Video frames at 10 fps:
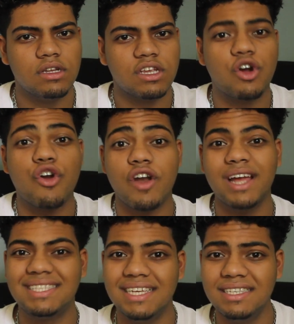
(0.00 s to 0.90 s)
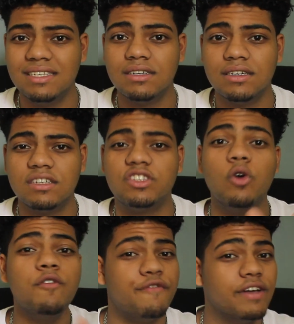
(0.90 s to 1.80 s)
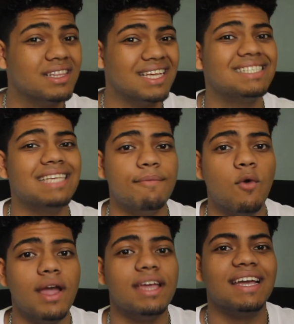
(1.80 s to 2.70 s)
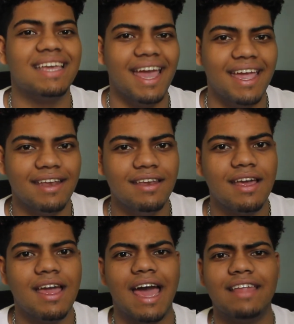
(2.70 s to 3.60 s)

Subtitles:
correct it, don't fail that same way again, and